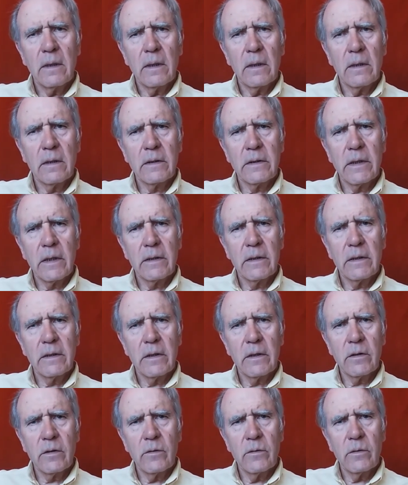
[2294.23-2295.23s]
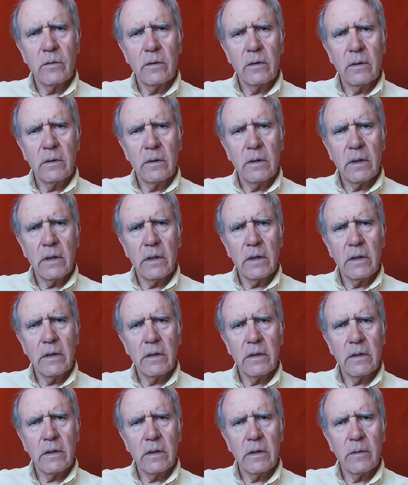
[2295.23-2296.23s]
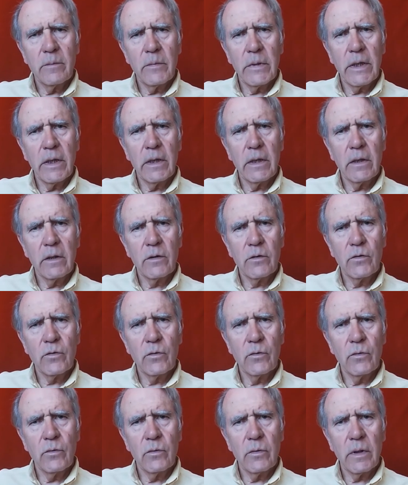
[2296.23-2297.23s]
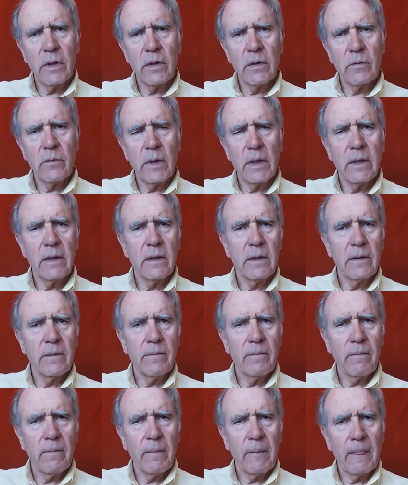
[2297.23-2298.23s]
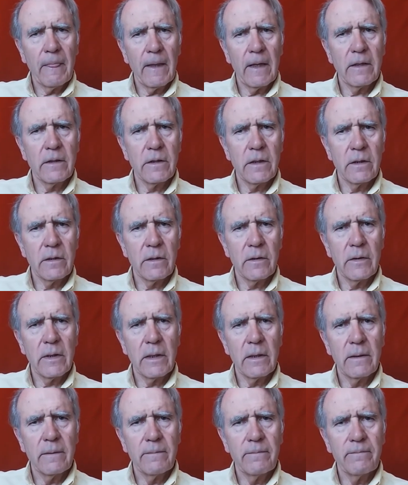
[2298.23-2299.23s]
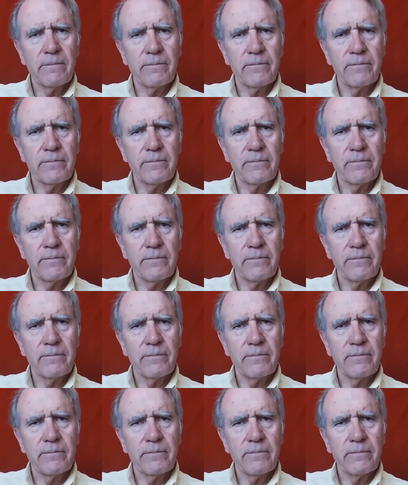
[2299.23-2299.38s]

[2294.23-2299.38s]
all that is good is being true and one, etc.